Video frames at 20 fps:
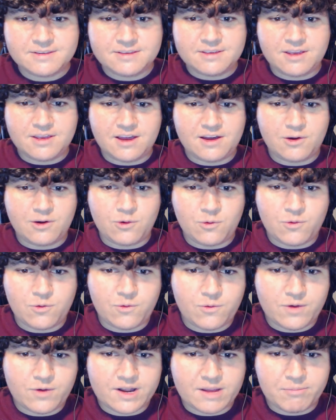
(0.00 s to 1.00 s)

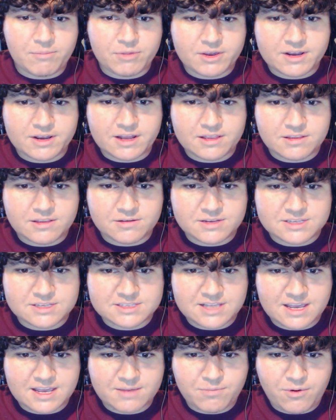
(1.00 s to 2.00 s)
oh, and I'm looking at the
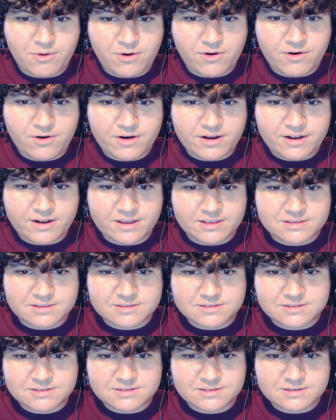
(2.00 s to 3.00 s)
dislike bar, and
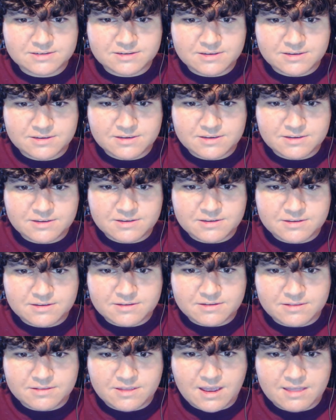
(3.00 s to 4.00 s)
it's
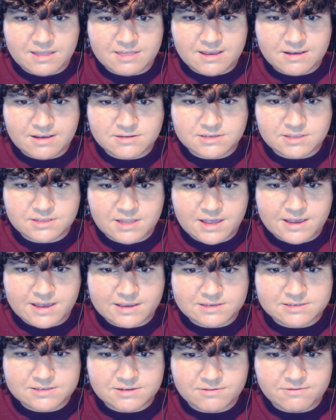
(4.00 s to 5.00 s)
9,000
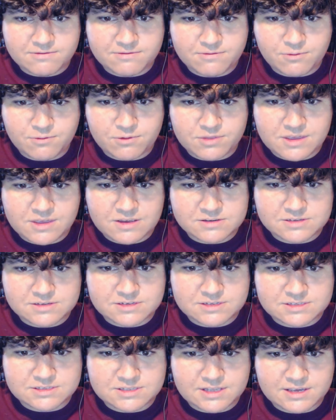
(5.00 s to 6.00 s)
likes and 4,000
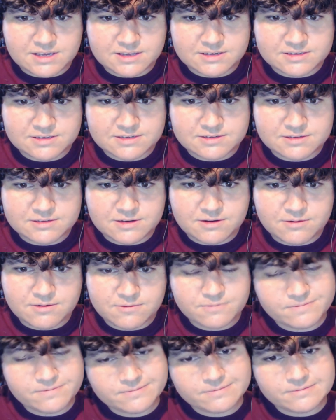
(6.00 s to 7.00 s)
dislikes.
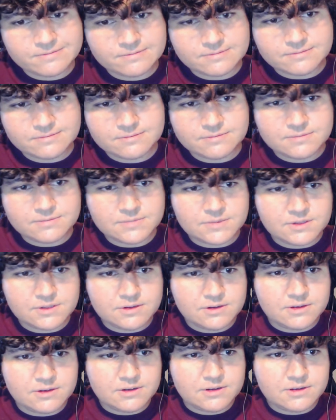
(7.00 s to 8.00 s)
So,
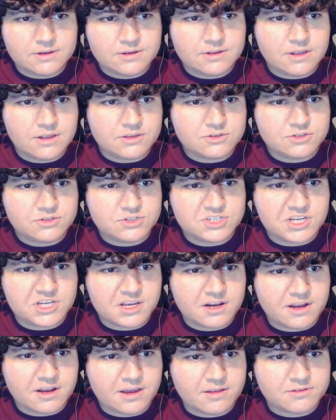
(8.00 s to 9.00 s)
let's just
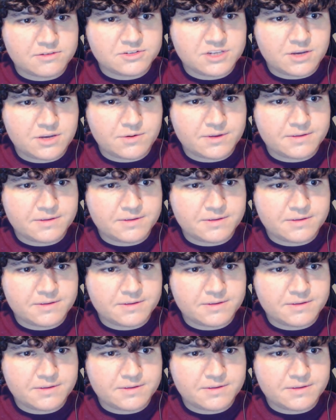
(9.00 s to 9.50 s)
check it out, shall we?